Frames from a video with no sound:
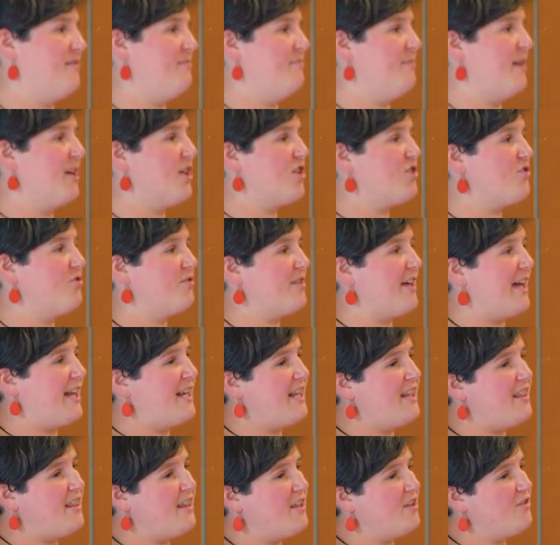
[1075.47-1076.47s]
make sure that
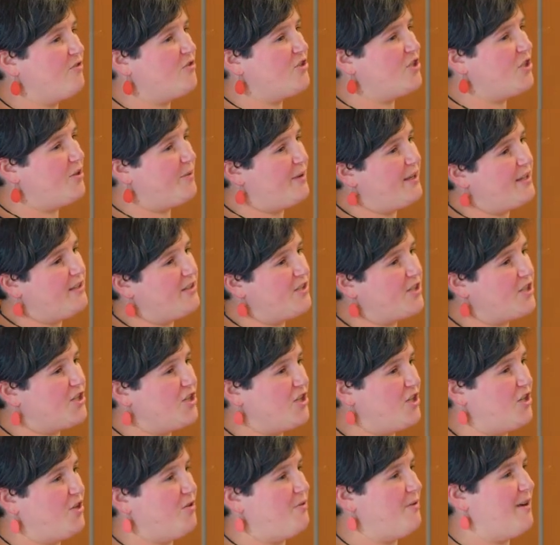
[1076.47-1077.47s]
anything you're doing that's
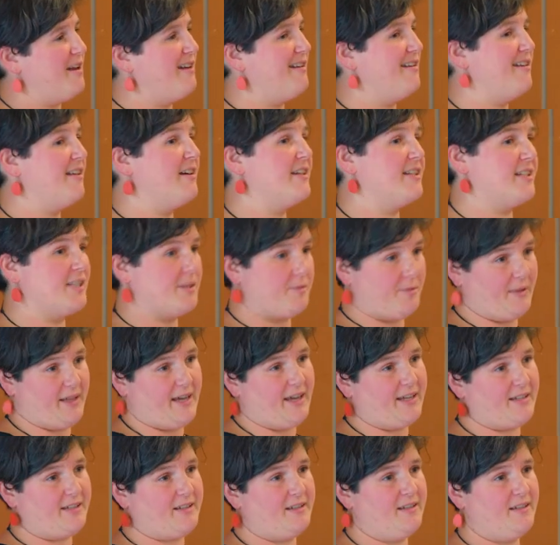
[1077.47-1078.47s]
new aligns with
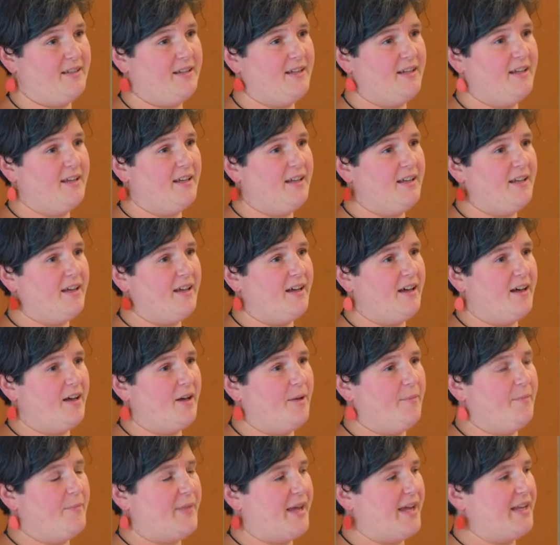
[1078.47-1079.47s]
that
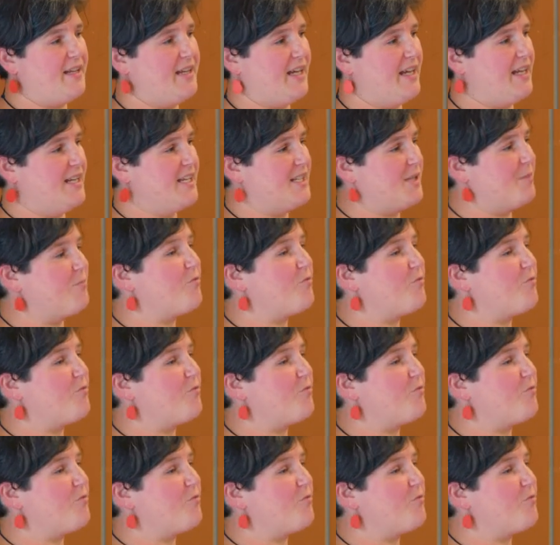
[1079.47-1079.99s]
and it is